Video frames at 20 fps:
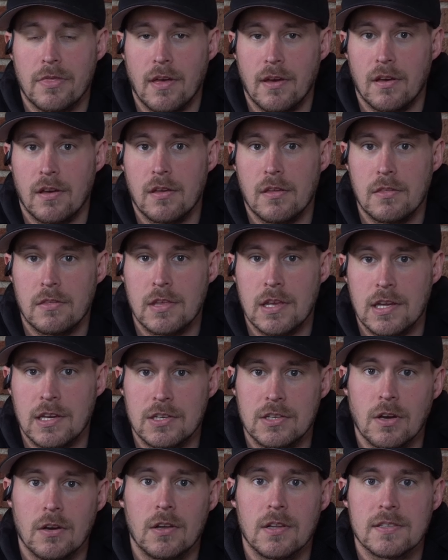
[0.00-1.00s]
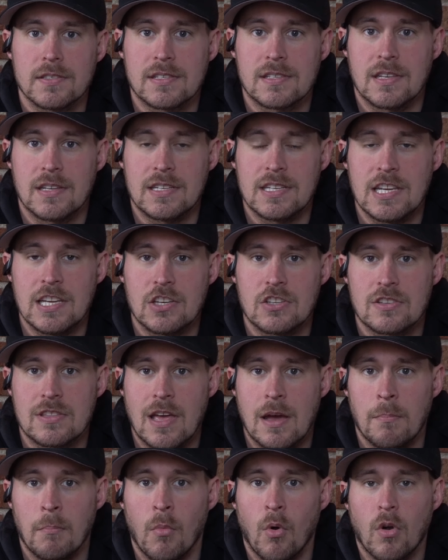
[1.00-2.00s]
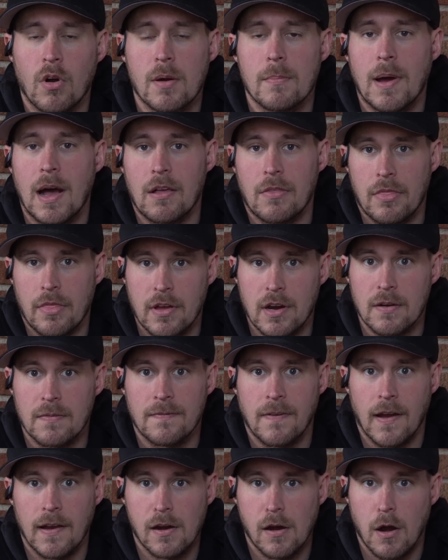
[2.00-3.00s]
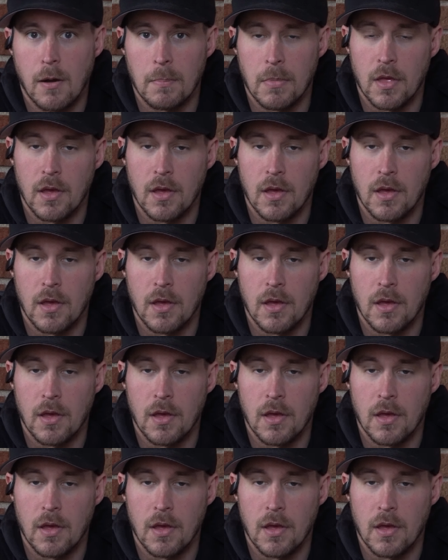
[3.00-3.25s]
the adults to teach them more about their firearm,